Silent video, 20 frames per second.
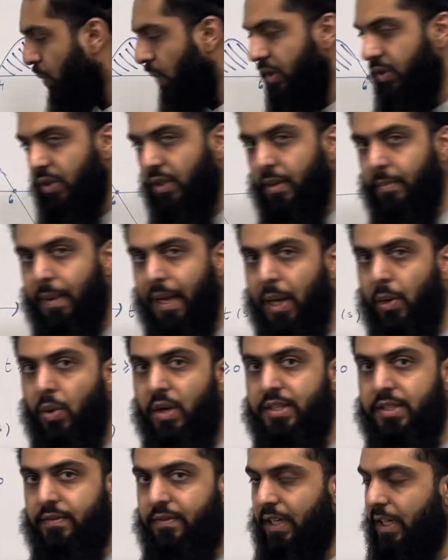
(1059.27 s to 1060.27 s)
1 to the
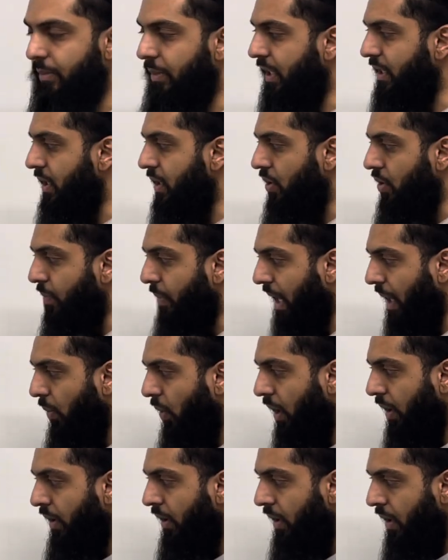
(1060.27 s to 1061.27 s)
power, divide by the new
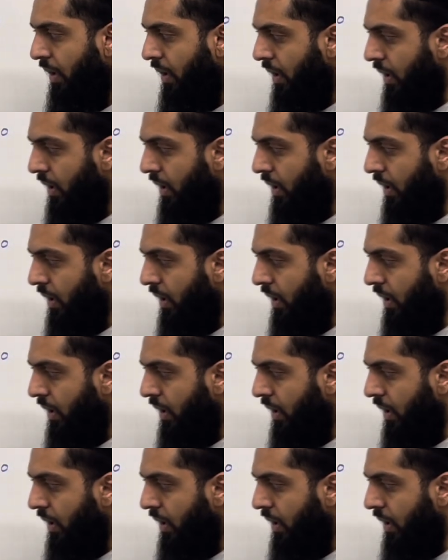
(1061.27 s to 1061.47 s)
power.